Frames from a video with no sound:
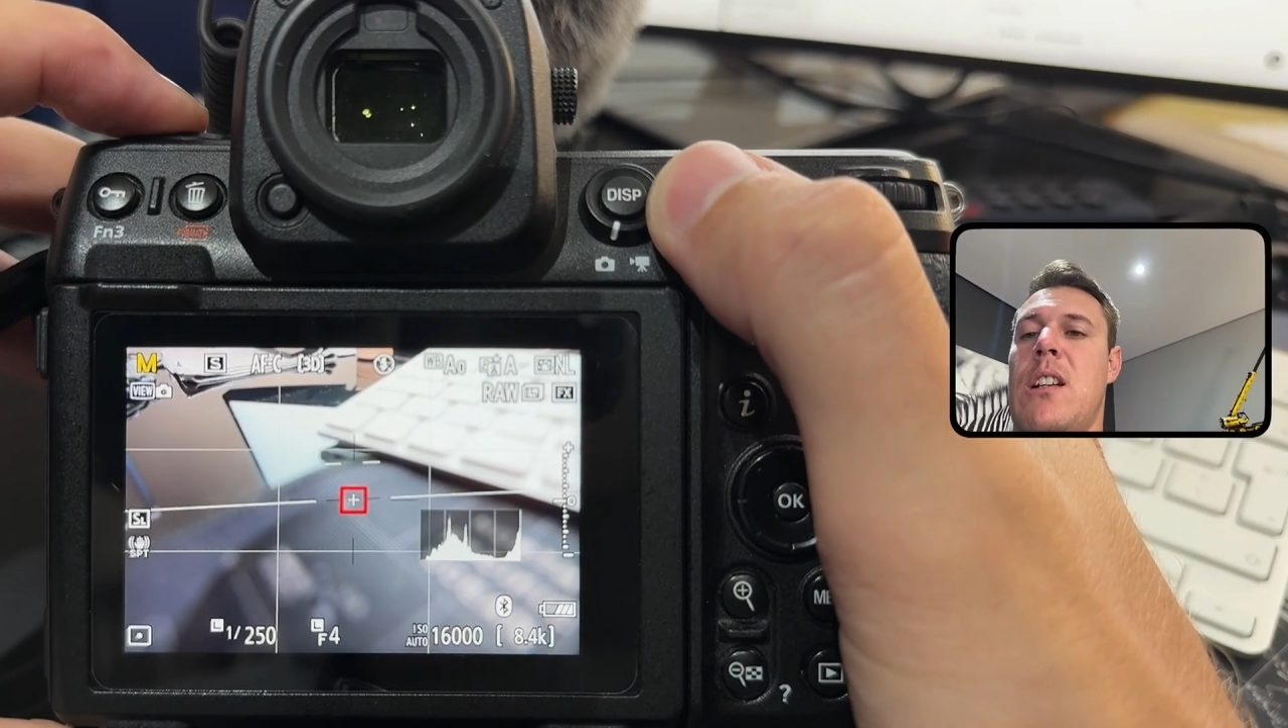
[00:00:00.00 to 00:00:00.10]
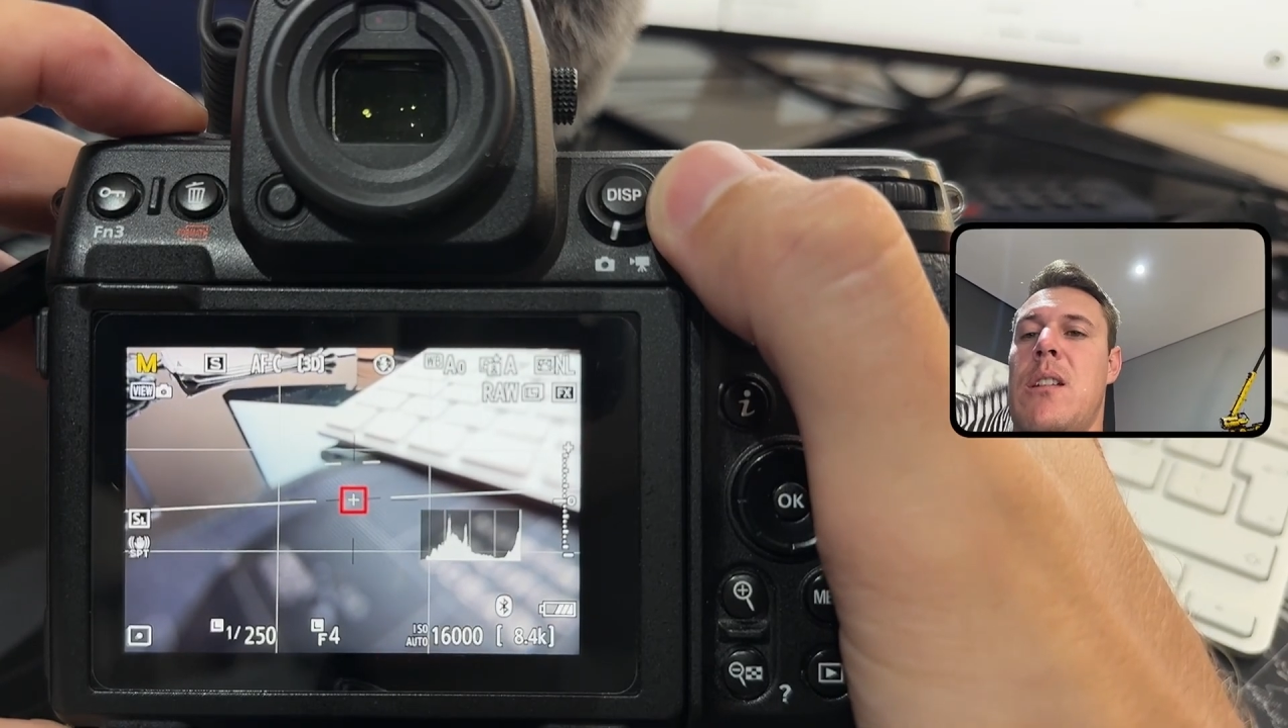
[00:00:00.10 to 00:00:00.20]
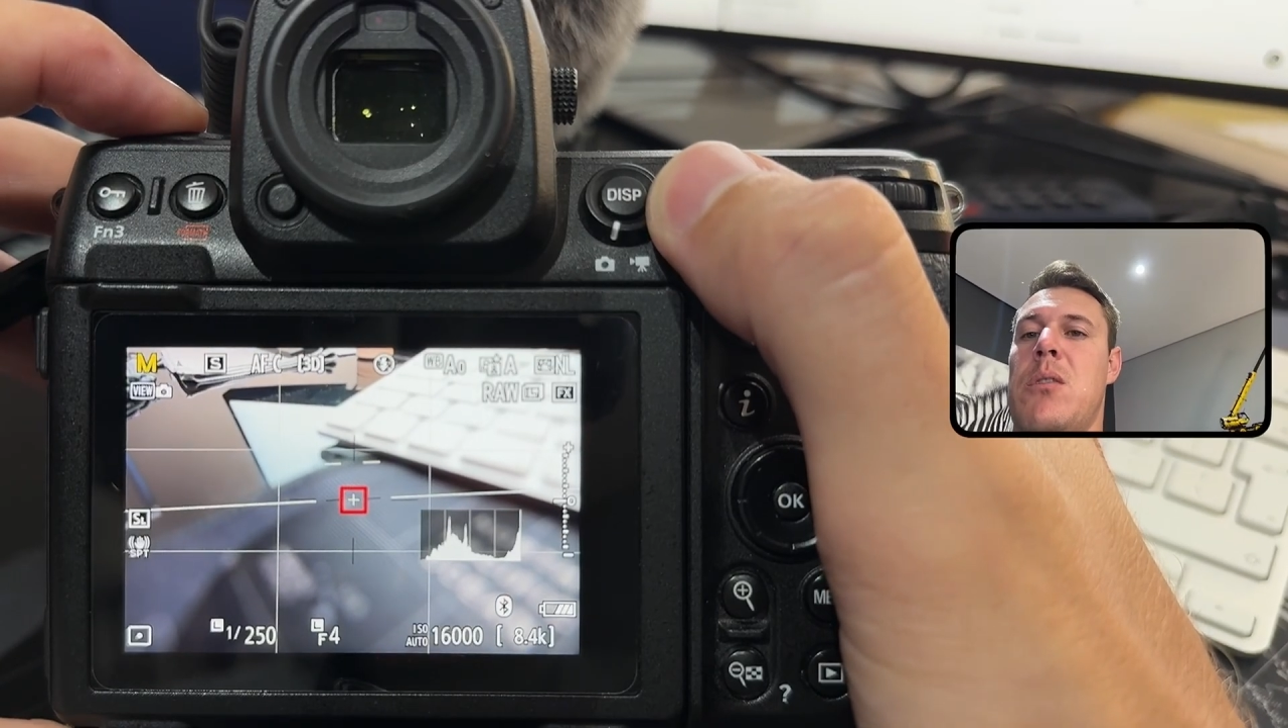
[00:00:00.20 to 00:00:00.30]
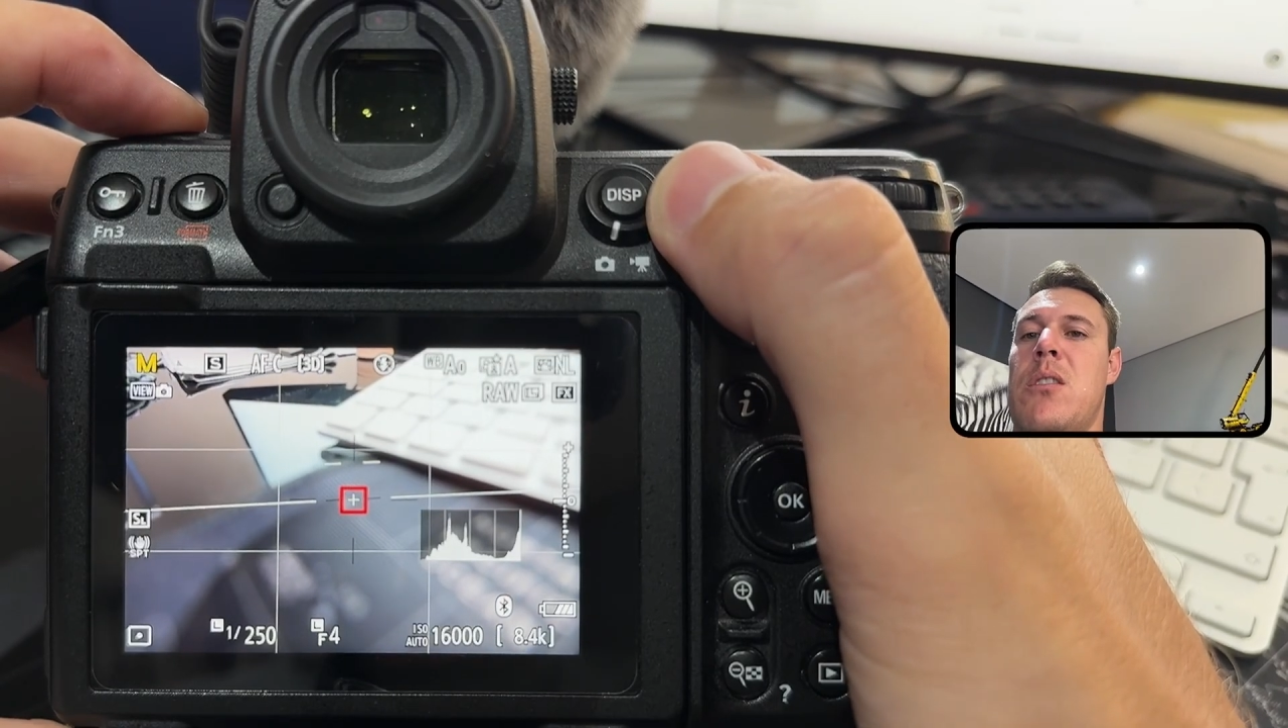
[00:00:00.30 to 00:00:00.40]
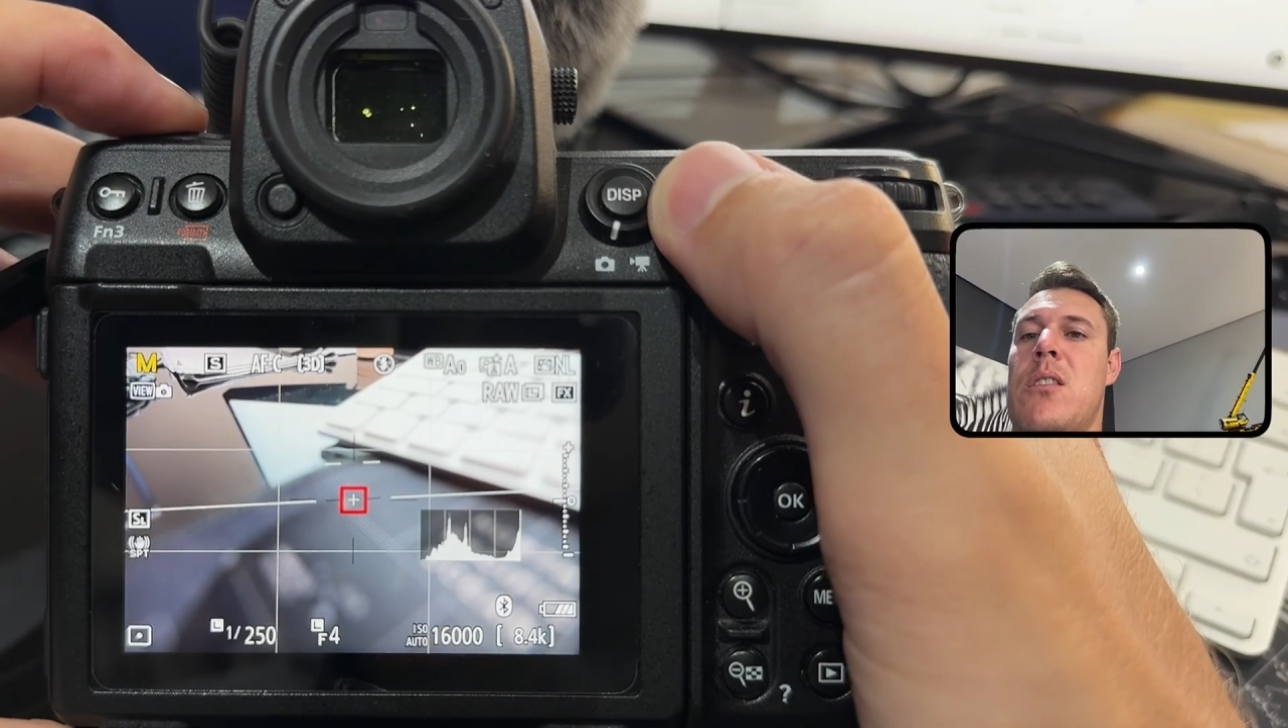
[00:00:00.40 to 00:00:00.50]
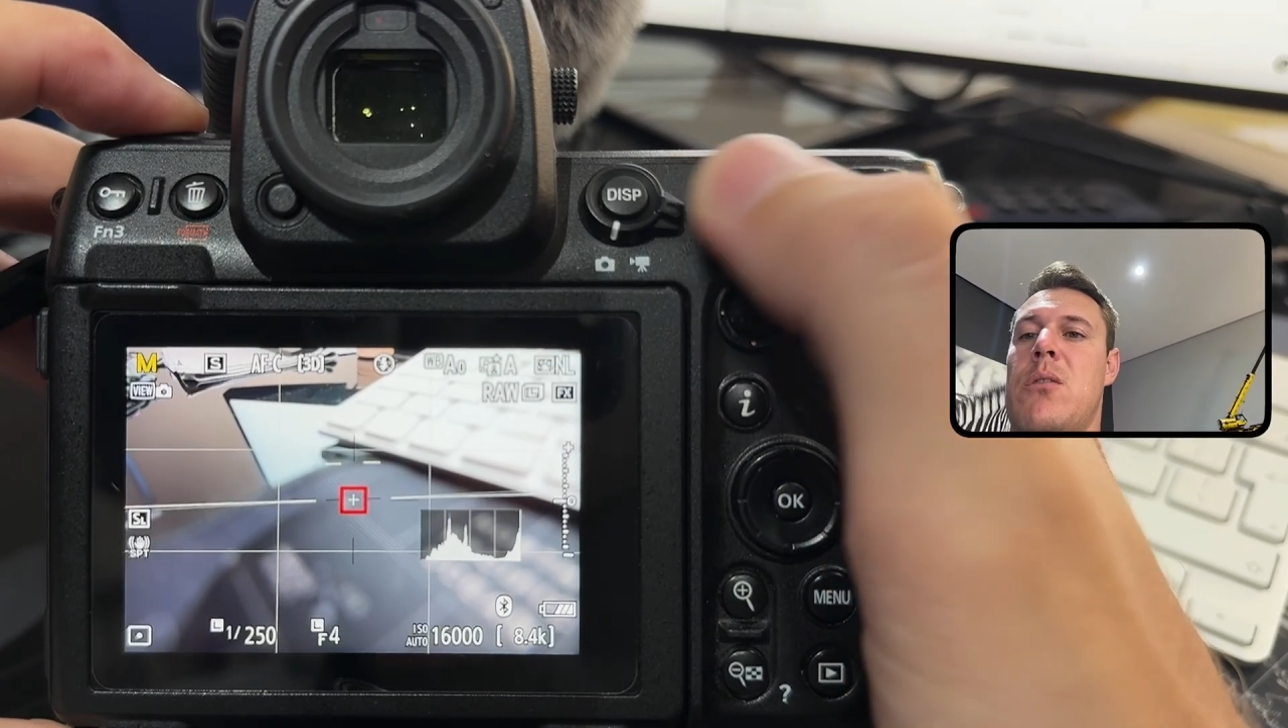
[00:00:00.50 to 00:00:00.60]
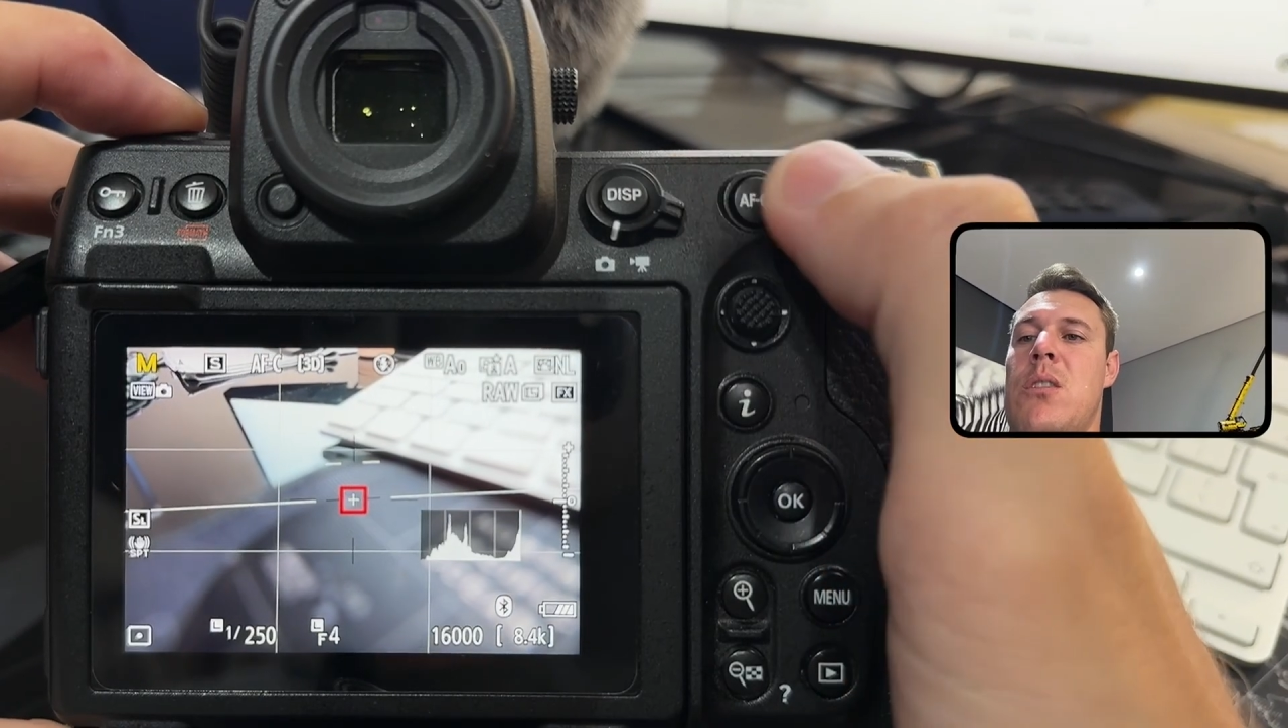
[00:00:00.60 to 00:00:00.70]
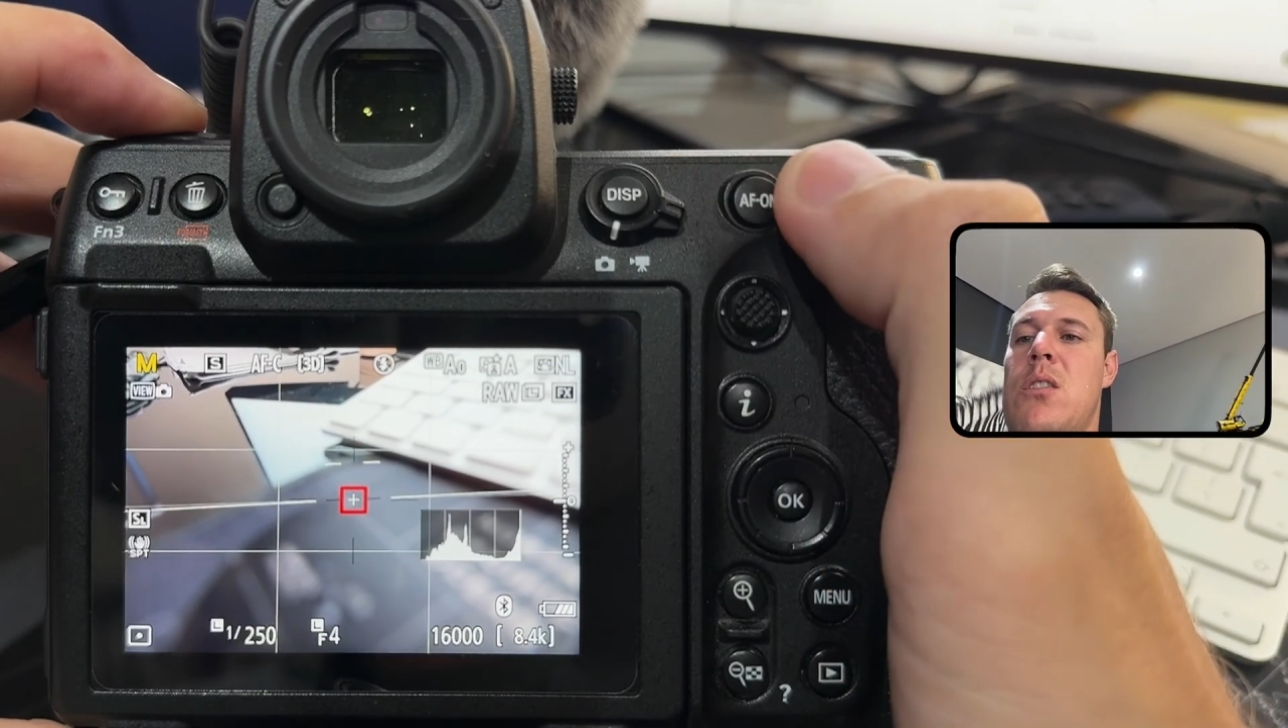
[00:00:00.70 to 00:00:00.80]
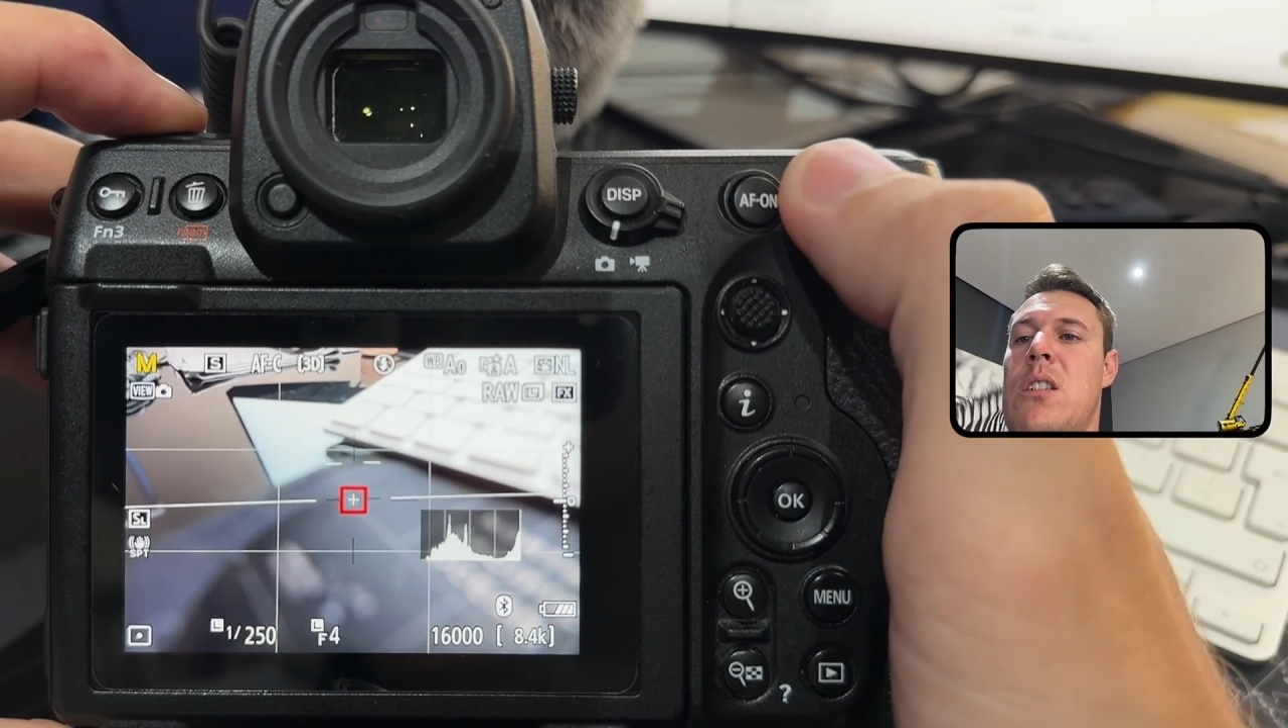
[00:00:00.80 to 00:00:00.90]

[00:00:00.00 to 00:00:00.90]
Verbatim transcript: let me just switch